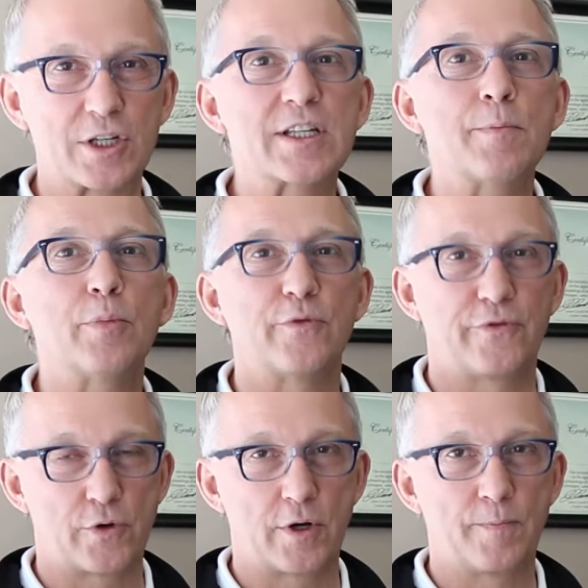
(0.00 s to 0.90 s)
more simple
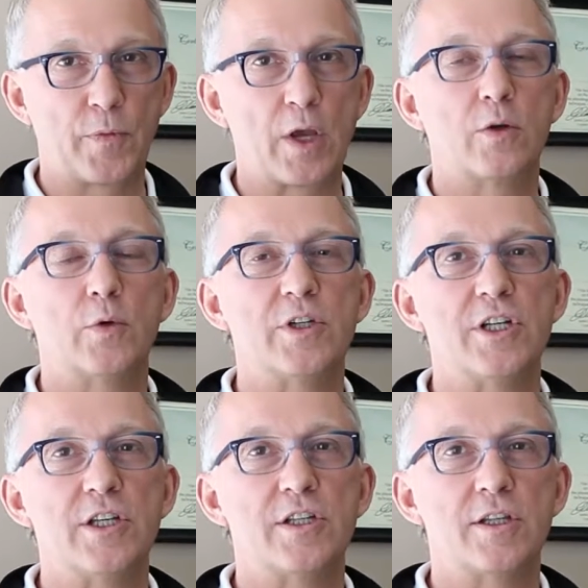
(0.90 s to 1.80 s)
form,
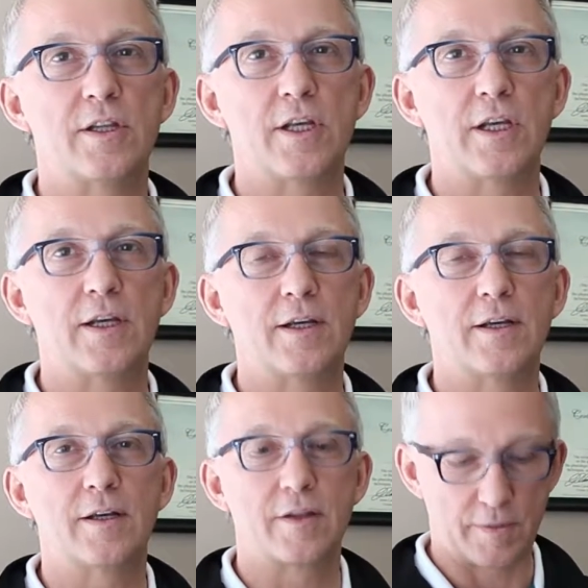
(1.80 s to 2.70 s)
which is the
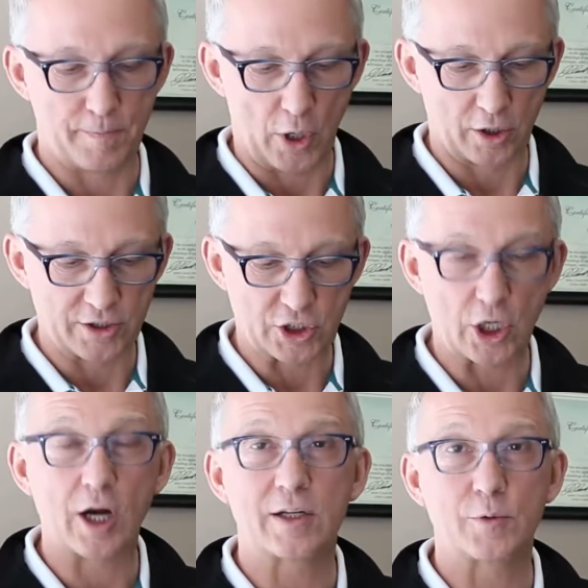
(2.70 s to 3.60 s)
ball and
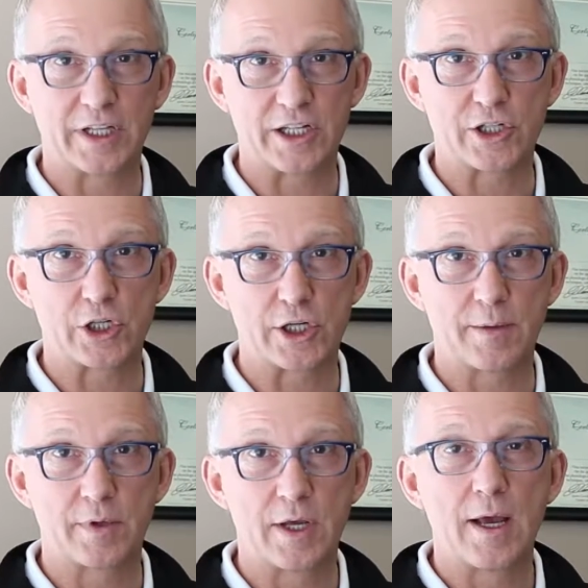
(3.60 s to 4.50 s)
socket
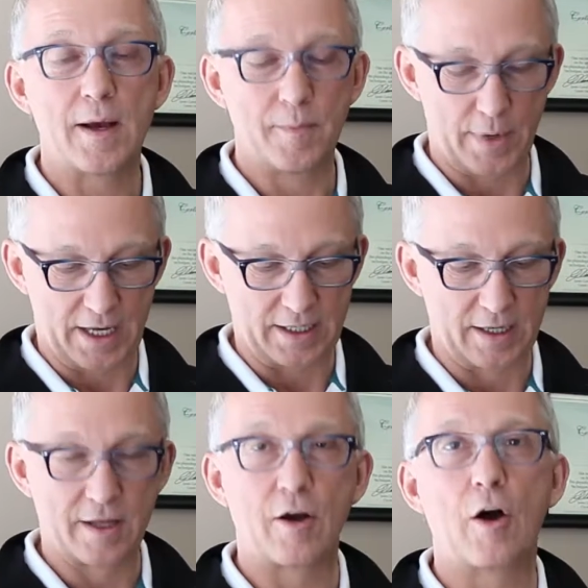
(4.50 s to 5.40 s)
relationship. But
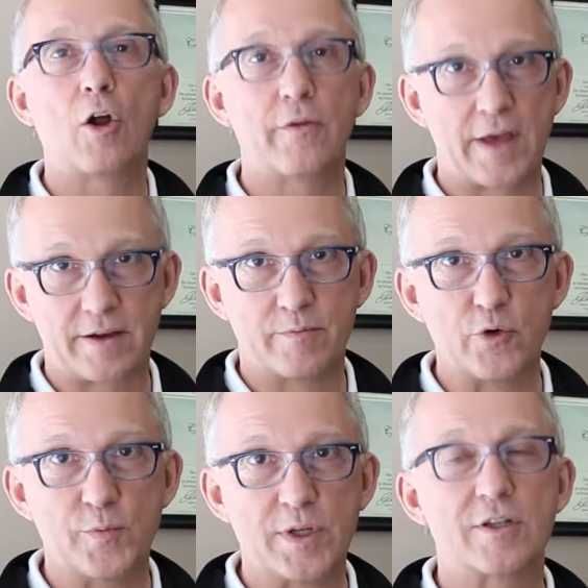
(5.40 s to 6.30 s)
all of the other
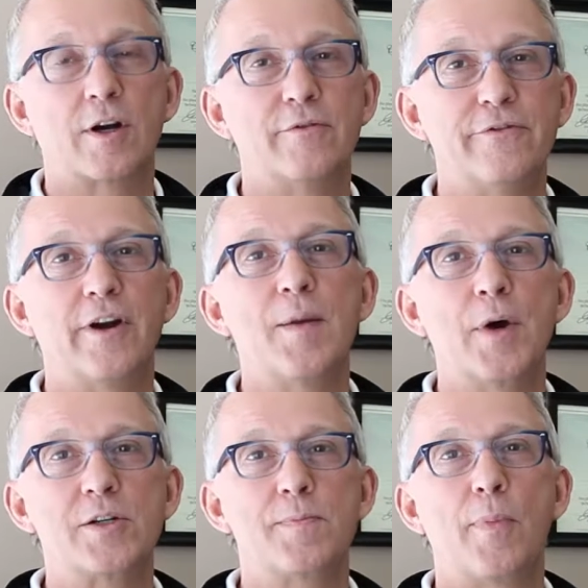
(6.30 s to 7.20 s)
movements are very
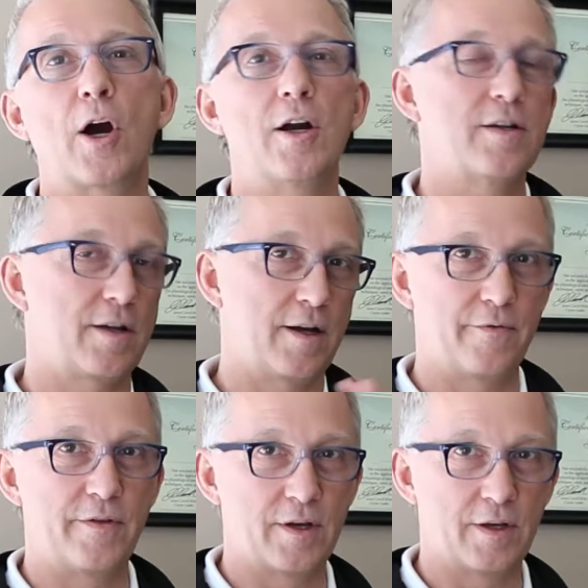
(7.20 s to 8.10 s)
much part
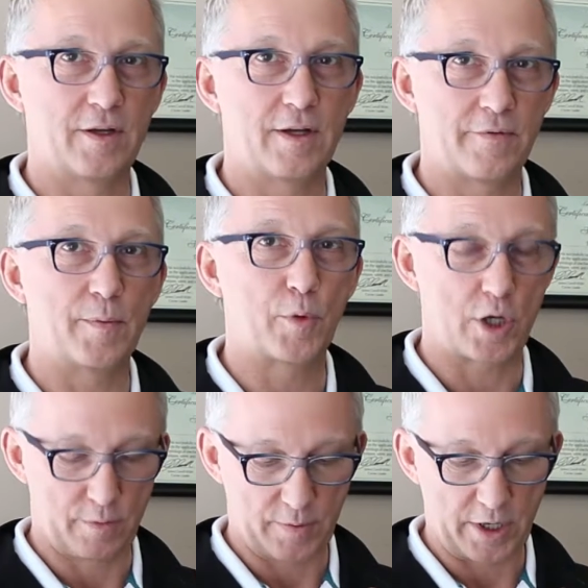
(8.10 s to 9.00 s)
of the
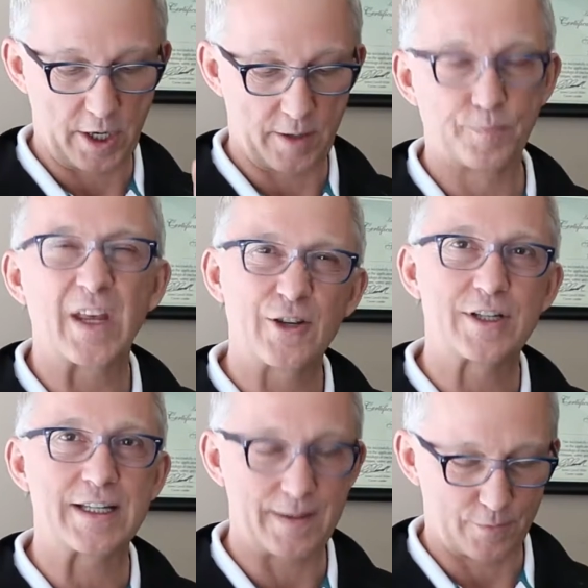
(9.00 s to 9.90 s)
problem here.
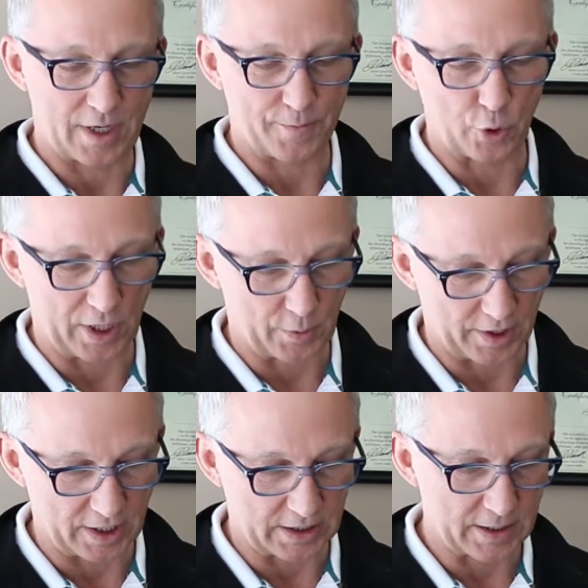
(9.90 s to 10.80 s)
You'll see where I'm going
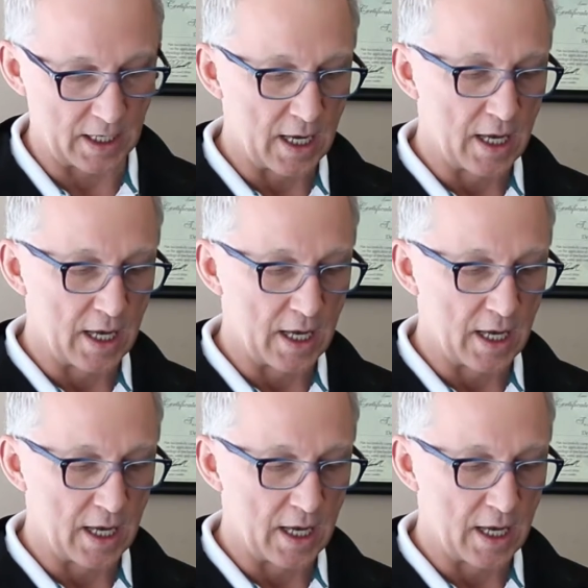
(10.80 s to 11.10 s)
with this.